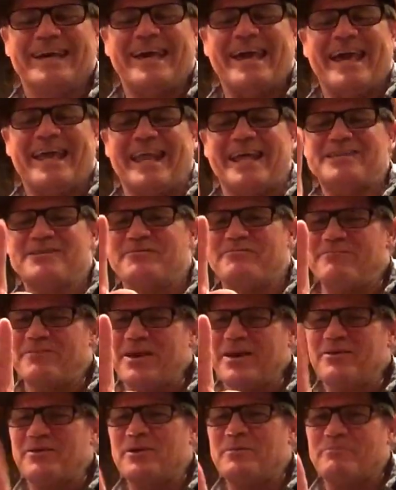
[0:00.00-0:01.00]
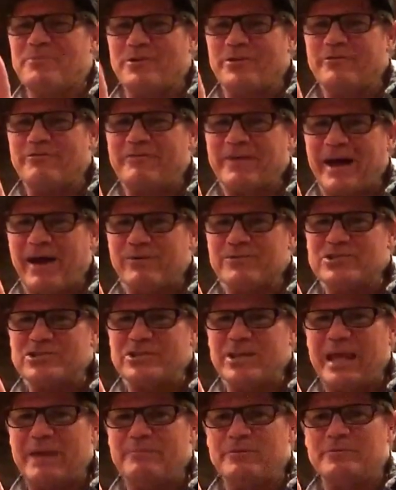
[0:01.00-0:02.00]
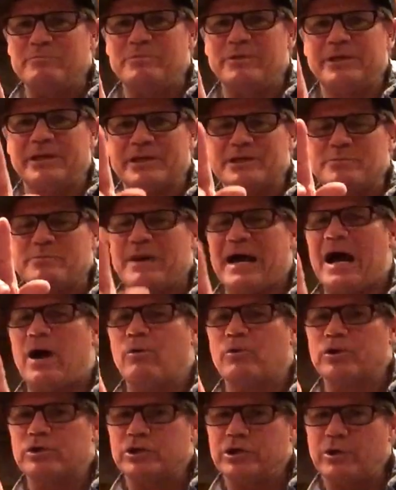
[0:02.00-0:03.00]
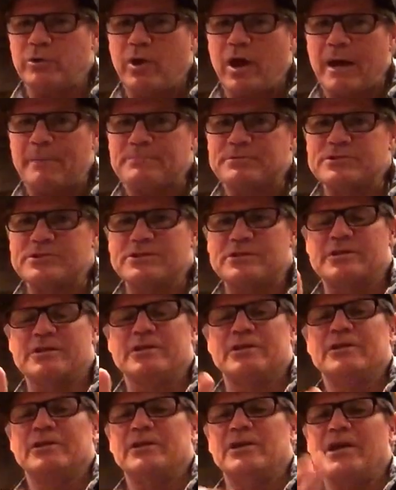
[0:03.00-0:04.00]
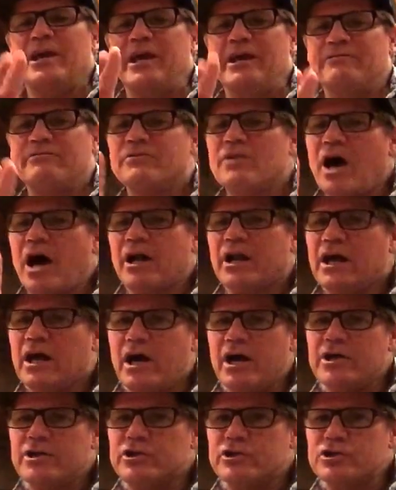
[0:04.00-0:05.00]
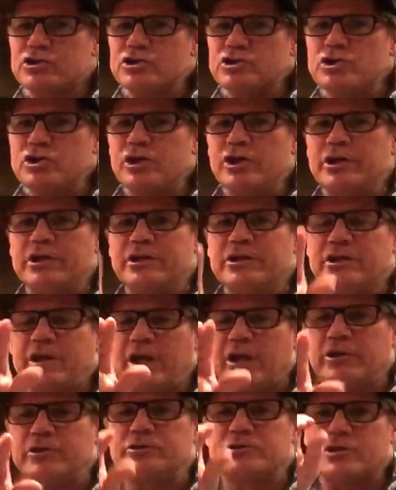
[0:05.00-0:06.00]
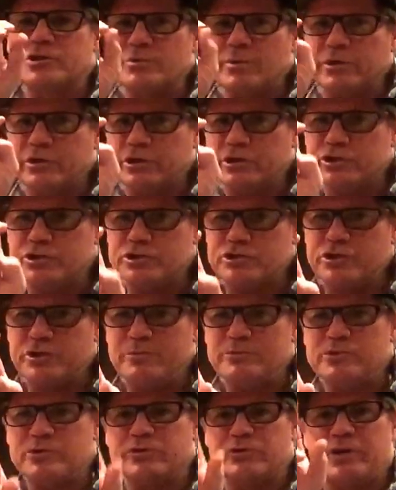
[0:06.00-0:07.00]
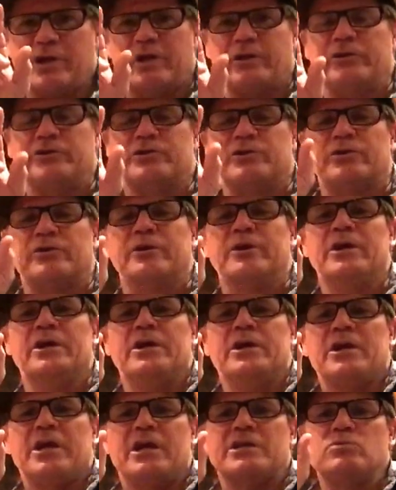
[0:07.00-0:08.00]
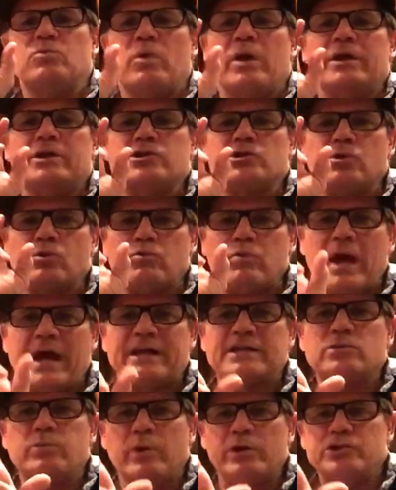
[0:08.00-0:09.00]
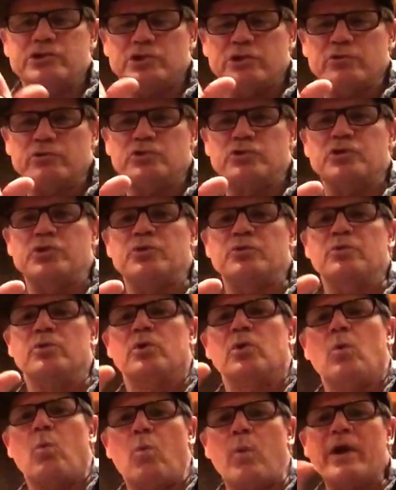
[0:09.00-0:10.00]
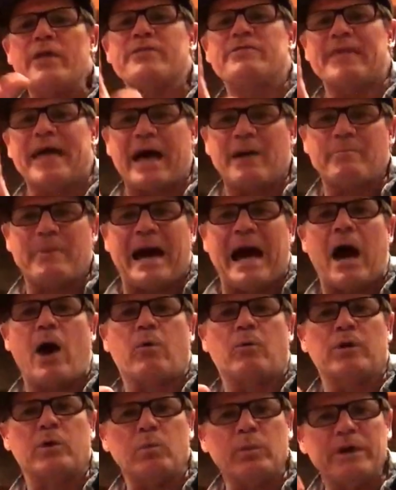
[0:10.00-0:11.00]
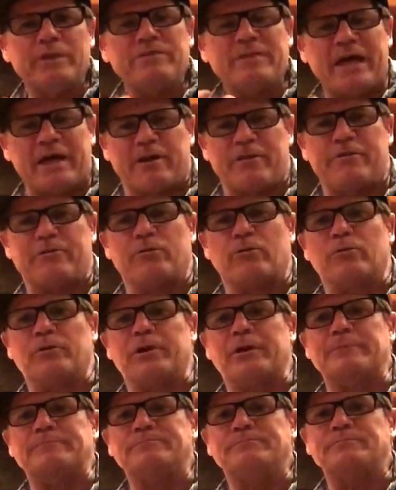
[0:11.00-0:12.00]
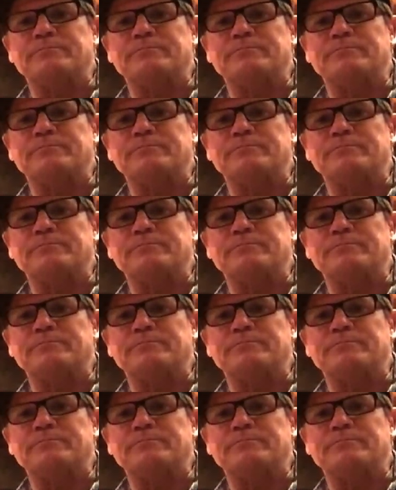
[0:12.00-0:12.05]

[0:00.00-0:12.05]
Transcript: And that's a very profound statement because power corrupts if not understood. And character is what consumes you. Character is what directs what you do with that power and with that authority.